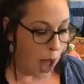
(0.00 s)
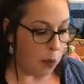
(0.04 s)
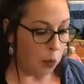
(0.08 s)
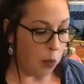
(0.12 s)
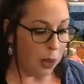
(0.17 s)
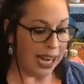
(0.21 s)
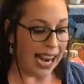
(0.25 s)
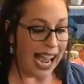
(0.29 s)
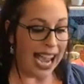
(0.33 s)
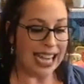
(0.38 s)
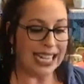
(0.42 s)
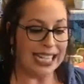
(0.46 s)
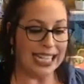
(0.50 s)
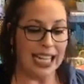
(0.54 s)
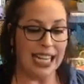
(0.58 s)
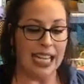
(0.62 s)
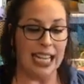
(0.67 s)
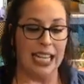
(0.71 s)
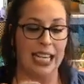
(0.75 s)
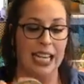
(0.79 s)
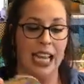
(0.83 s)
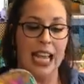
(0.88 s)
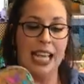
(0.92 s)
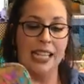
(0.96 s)
And what I
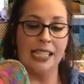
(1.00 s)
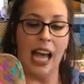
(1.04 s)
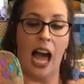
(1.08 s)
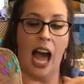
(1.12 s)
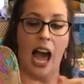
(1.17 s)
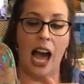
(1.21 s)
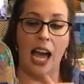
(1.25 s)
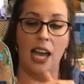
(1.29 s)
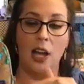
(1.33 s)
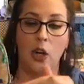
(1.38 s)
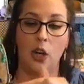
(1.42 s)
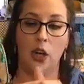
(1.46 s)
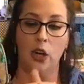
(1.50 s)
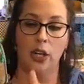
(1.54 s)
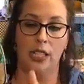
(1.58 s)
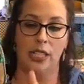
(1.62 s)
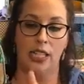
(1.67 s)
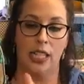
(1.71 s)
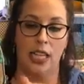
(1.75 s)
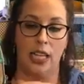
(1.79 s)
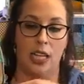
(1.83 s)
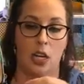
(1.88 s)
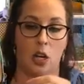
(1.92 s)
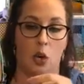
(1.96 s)
did is I hooked